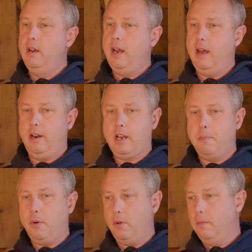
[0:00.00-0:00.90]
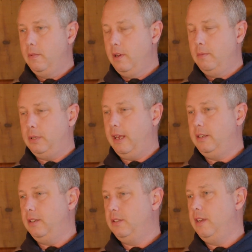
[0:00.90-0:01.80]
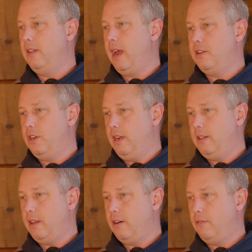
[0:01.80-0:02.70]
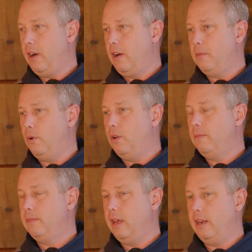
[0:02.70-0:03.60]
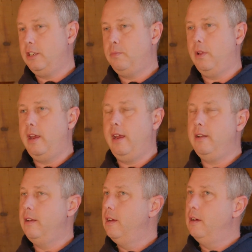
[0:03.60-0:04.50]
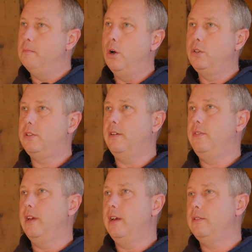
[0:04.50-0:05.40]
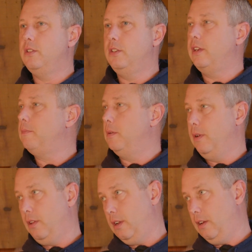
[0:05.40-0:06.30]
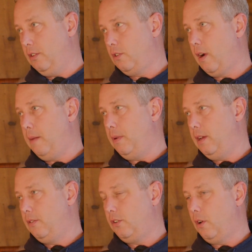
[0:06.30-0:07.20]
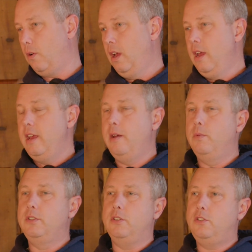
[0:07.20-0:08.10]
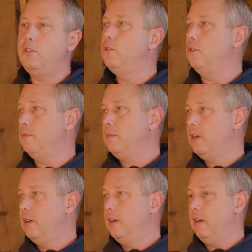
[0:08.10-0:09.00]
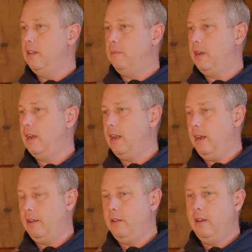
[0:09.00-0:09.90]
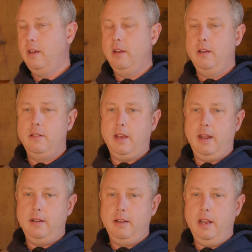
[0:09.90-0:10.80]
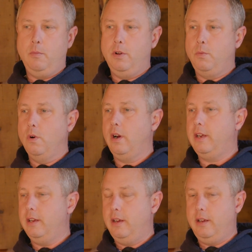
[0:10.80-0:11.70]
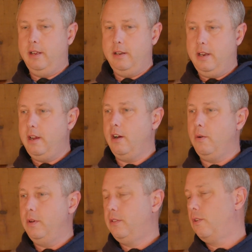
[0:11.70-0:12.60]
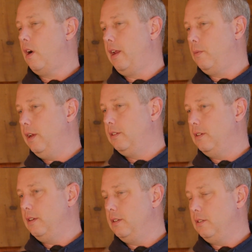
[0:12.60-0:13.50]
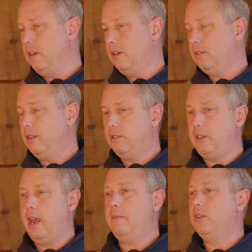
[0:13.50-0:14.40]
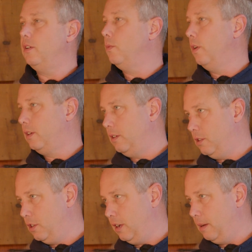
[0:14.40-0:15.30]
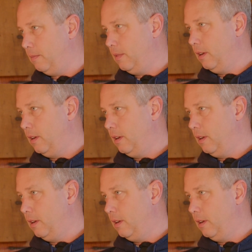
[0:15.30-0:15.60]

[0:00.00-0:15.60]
and a couple places in that gene that are variable that explain most of the susceptibility to scrapie. So it was assumed in the beginning that it would work in deer with chronic wasting disease the same as it worked in sheep.